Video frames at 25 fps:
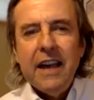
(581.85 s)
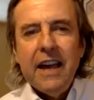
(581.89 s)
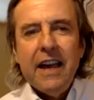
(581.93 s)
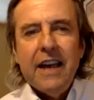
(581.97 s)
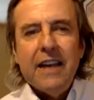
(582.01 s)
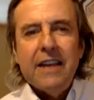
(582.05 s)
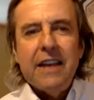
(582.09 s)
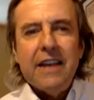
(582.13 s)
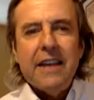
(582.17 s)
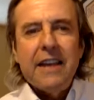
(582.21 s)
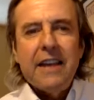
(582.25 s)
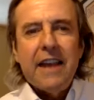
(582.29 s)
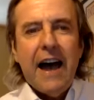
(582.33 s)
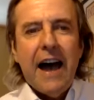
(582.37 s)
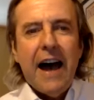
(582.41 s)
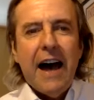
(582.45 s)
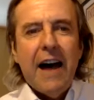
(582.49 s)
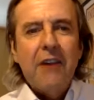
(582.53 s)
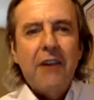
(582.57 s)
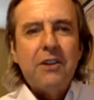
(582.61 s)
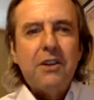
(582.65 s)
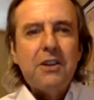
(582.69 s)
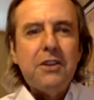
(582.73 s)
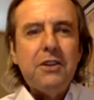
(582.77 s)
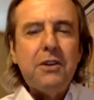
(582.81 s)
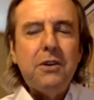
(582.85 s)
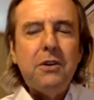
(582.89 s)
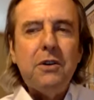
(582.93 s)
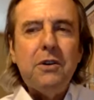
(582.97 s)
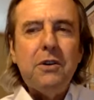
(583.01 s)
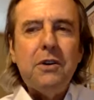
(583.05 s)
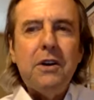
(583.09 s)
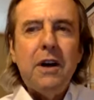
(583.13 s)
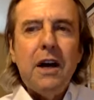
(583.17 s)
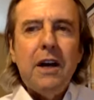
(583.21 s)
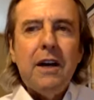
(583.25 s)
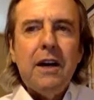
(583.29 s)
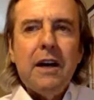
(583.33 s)
And how do
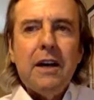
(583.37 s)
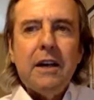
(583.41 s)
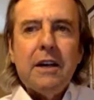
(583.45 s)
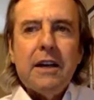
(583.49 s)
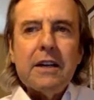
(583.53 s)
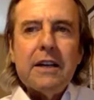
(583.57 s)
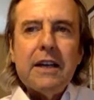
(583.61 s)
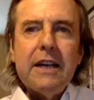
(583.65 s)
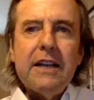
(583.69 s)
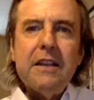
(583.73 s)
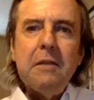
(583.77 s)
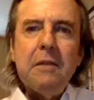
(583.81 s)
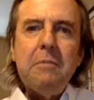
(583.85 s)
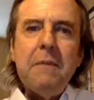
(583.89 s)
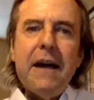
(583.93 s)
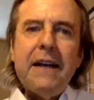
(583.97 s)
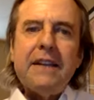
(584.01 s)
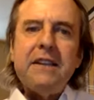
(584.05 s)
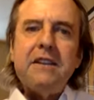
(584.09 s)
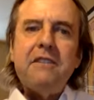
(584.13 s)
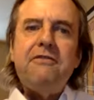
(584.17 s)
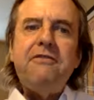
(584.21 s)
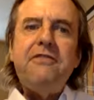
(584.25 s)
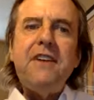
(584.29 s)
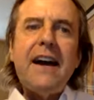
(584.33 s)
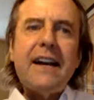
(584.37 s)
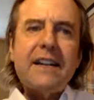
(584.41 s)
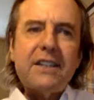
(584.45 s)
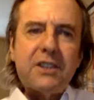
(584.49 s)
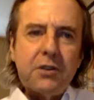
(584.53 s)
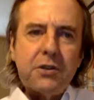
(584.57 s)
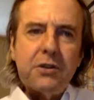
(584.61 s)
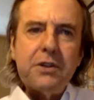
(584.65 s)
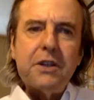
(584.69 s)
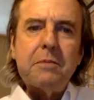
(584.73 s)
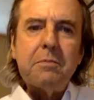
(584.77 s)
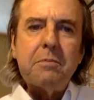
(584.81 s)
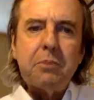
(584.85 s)
you, in the
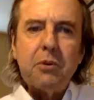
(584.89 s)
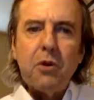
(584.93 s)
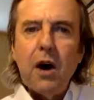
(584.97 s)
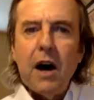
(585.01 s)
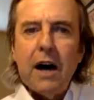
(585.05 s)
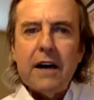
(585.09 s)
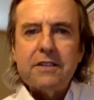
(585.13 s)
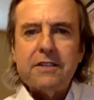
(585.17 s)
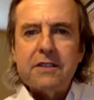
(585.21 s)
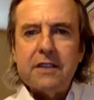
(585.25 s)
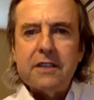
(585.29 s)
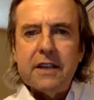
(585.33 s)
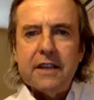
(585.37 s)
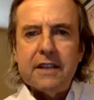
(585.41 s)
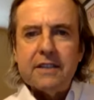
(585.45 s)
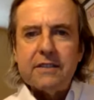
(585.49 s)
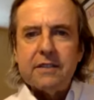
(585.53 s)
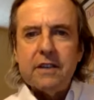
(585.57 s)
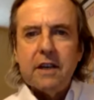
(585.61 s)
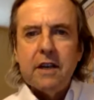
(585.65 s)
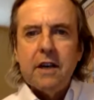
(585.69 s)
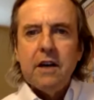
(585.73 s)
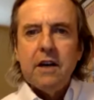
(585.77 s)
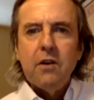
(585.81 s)
manufacturing process,